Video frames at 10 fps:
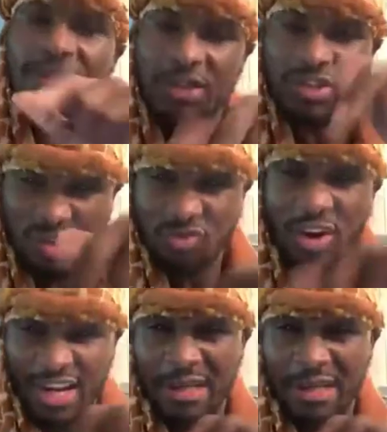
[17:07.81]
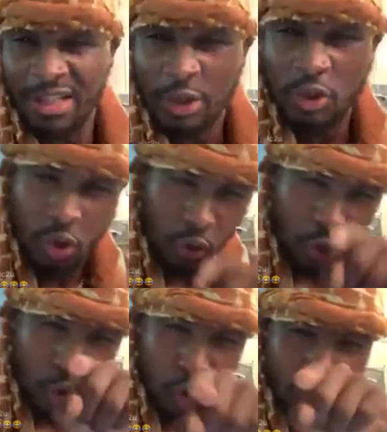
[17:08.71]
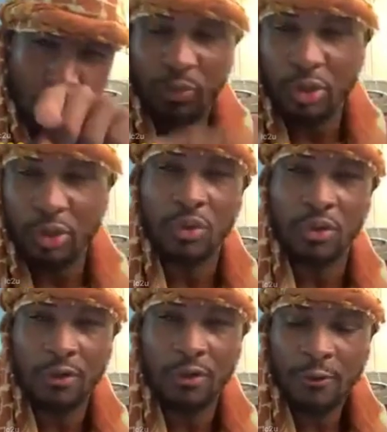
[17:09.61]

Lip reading: this is right here about to let you know what you're supposed to be doing.